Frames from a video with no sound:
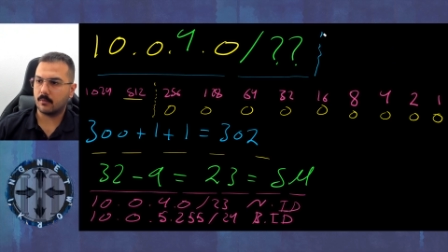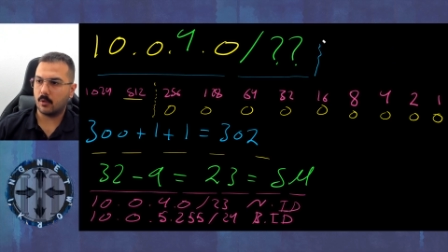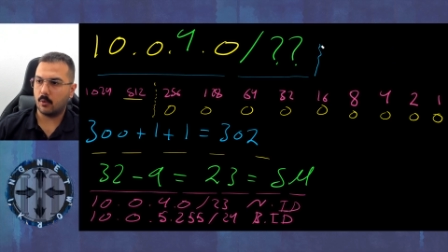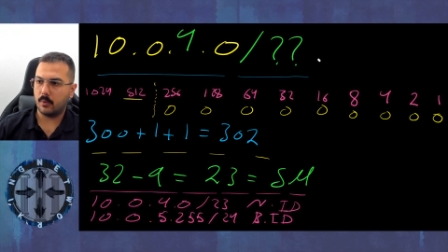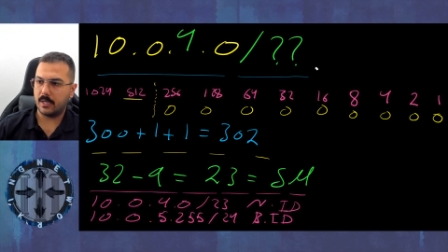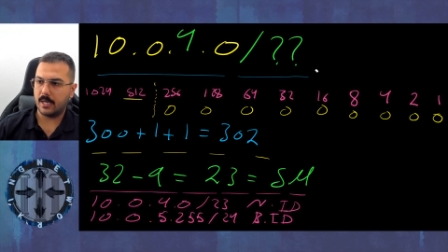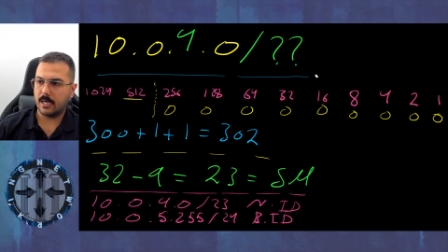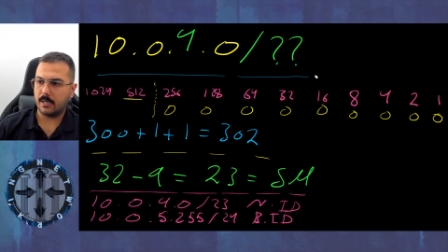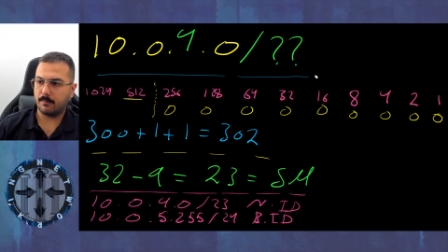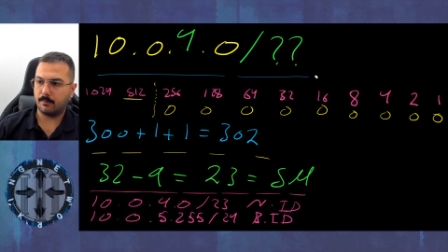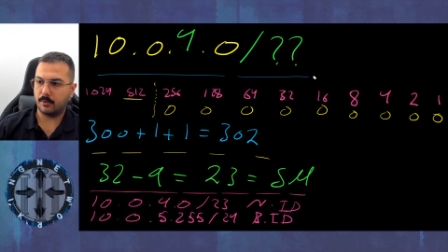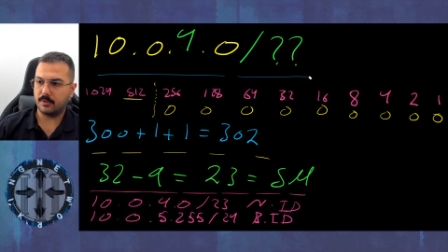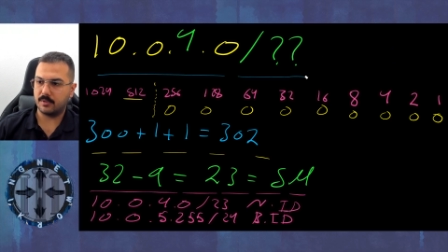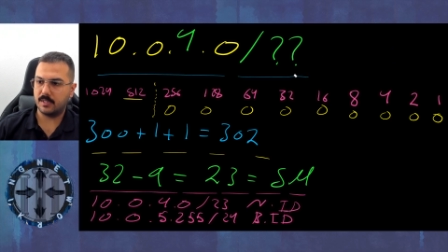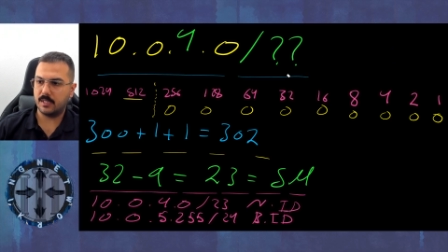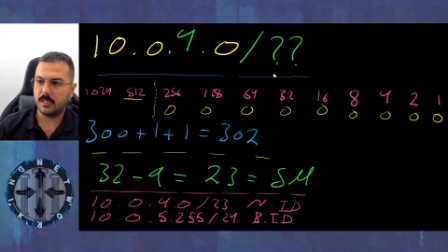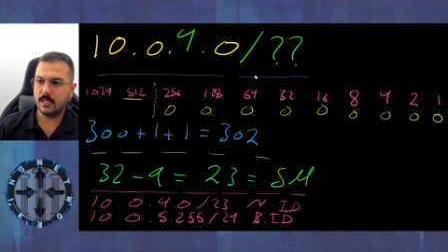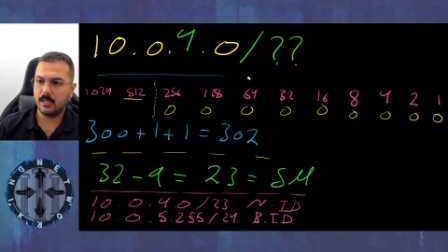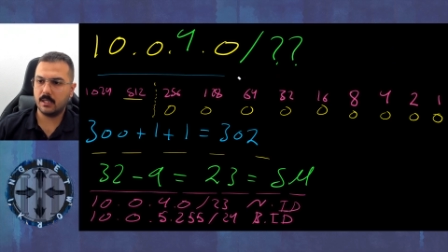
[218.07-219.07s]
We are
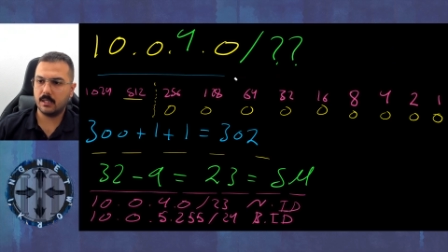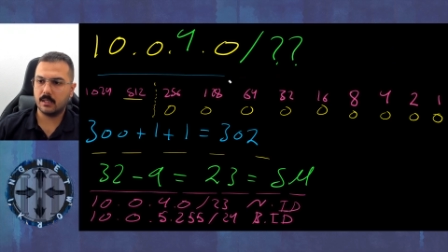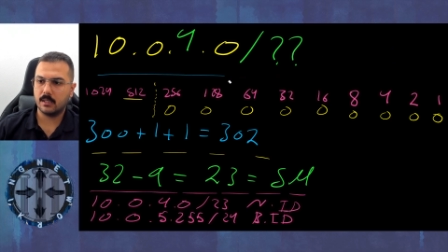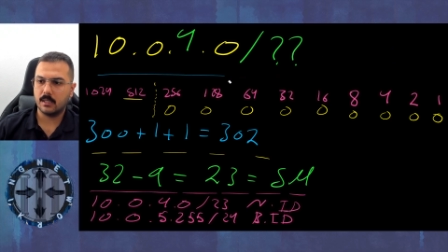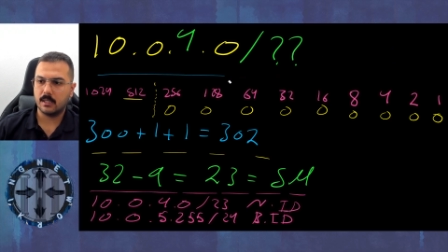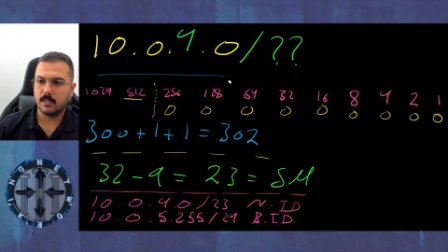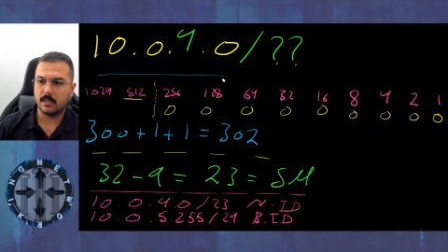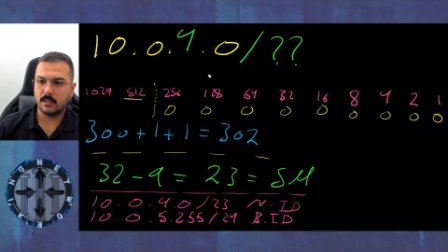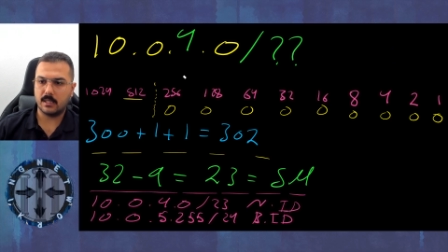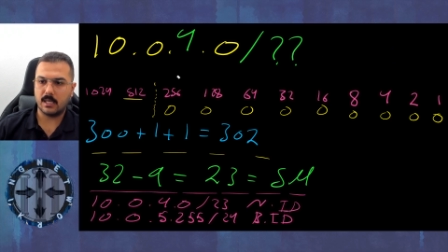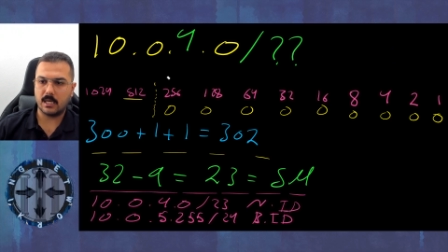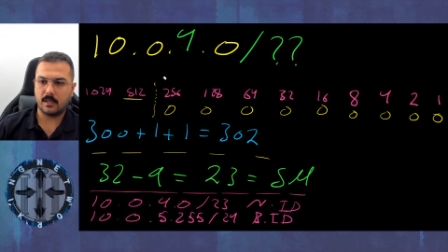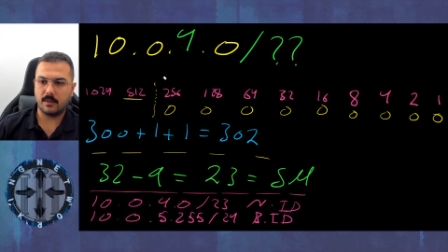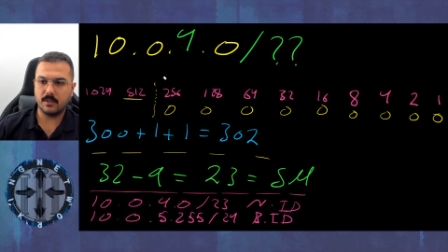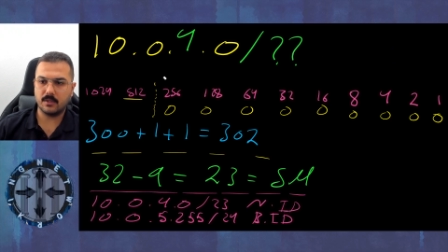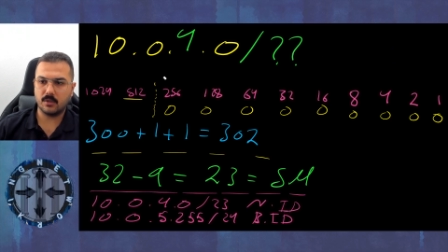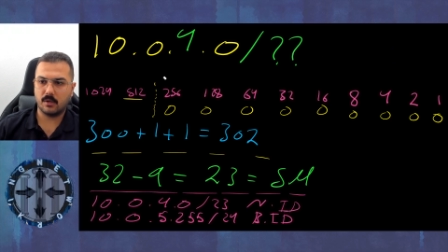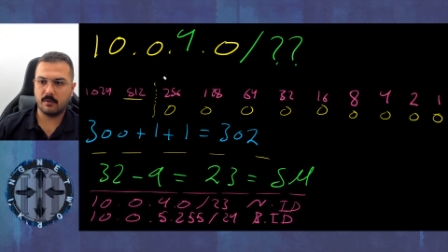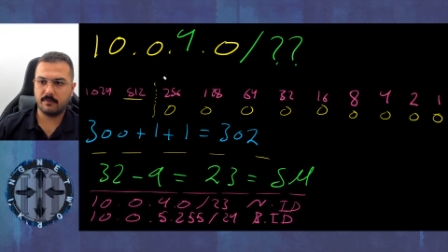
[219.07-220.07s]
proceeding. Take
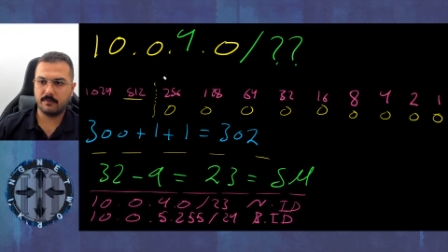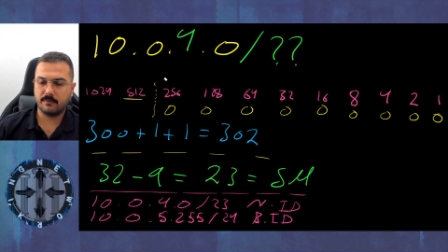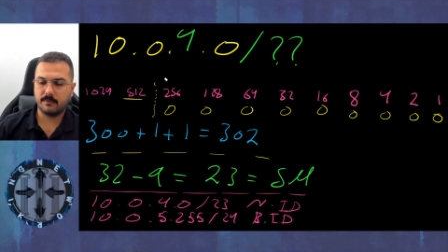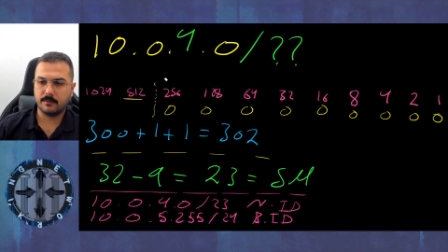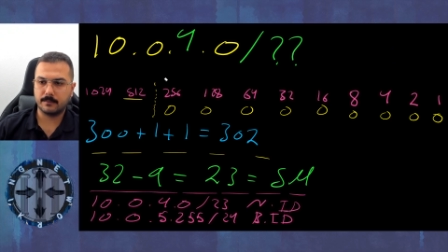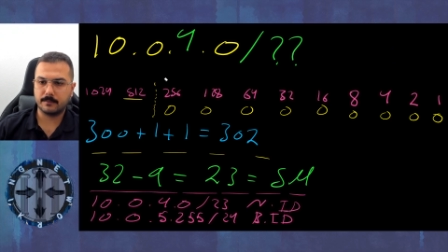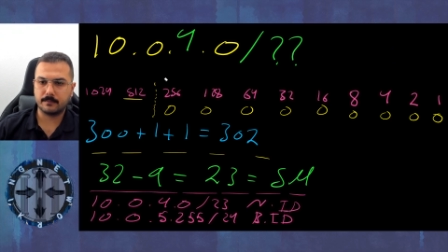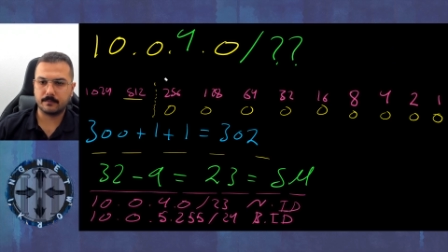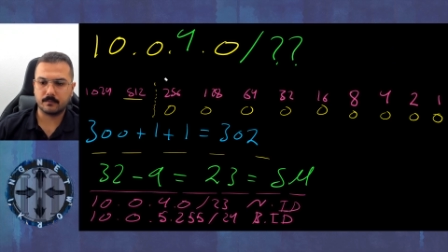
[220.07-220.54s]
this off.